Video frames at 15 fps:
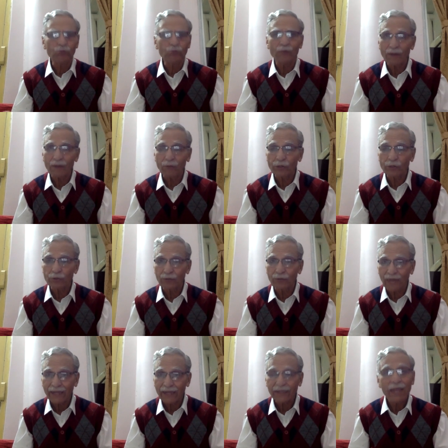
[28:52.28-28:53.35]
You wear what you
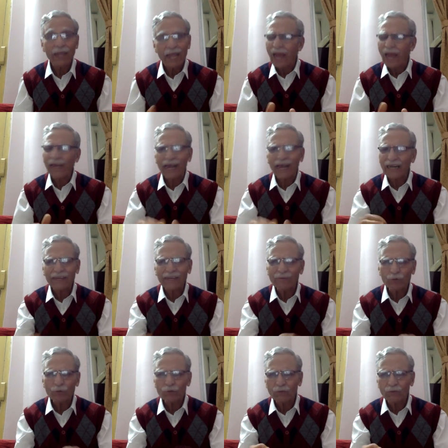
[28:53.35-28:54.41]
like. And I'll give
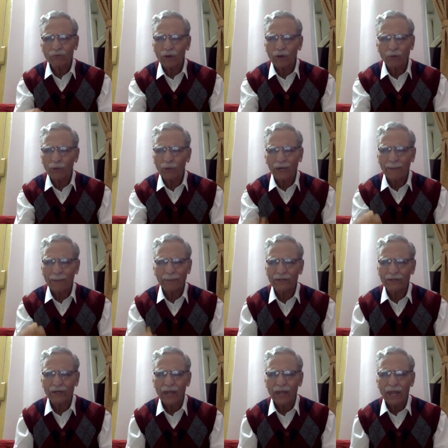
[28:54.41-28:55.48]
you what
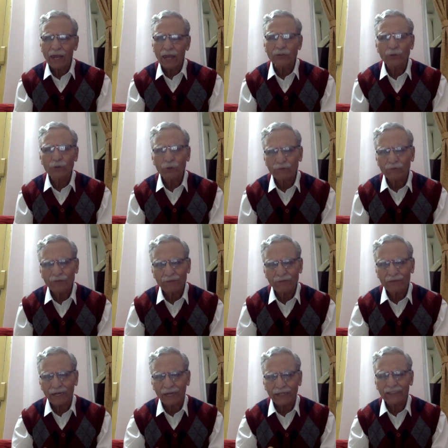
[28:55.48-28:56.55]
happened. You know, we were
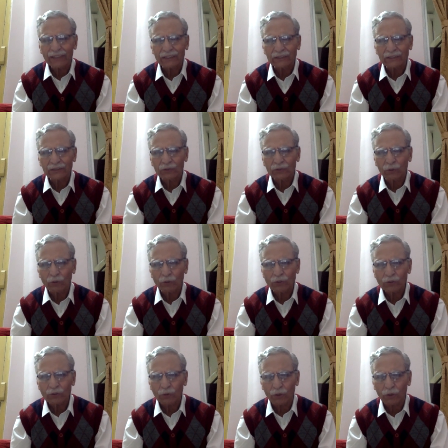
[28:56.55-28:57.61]
running a course
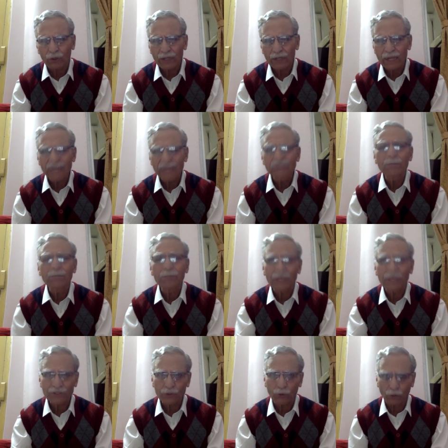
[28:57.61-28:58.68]
called the
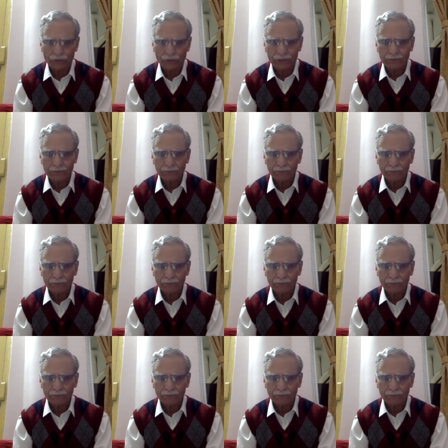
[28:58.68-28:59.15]
Bridge Course.